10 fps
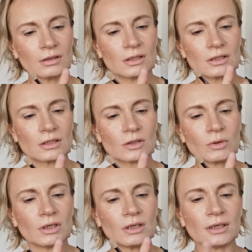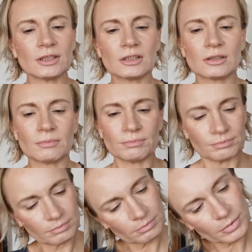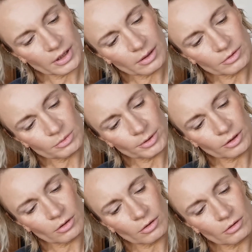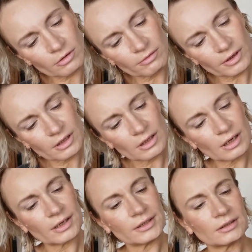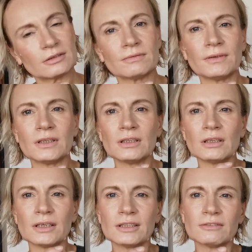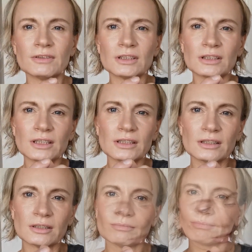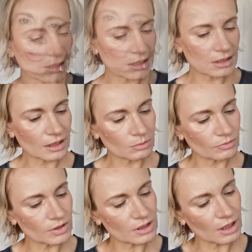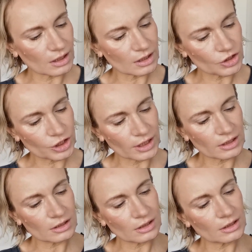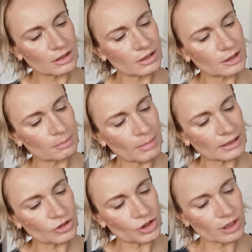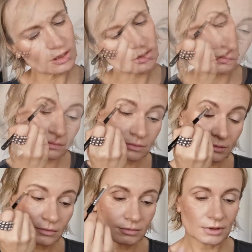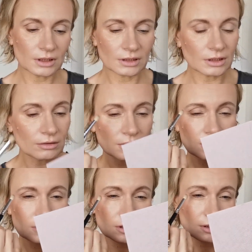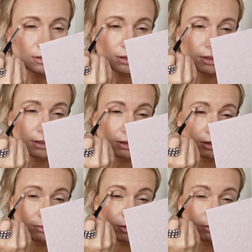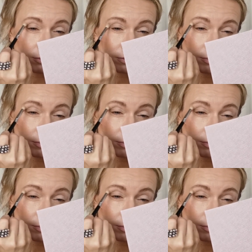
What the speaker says: This is quite light brownish, but all very light, very daytime. Let's start with this darker shade. This is matte shade in the crease and slightly above.